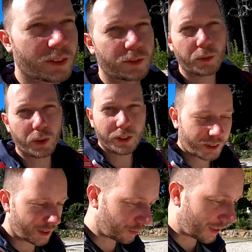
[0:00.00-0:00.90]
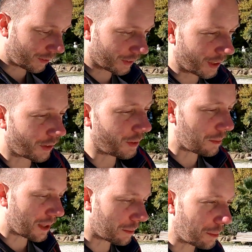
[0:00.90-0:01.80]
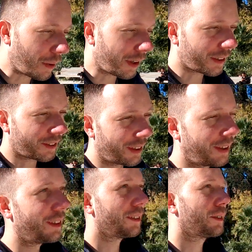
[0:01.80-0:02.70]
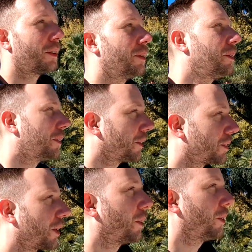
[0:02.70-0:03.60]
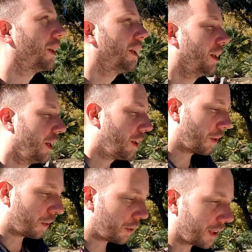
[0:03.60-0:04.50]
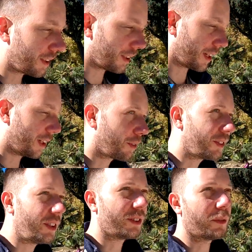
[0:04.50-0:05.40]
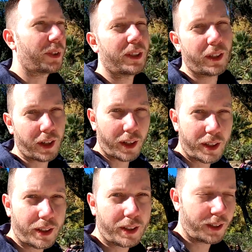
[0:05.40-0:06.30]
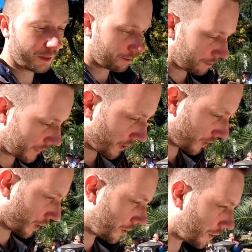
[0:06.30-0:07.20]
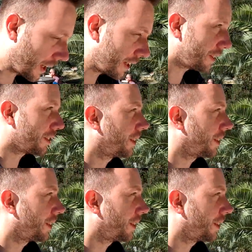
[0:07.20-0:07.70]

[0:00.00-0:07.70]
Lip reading: Of course, this video will not only be about parks, so I'll just go through it, and if I see something that I like, I'll show you guys.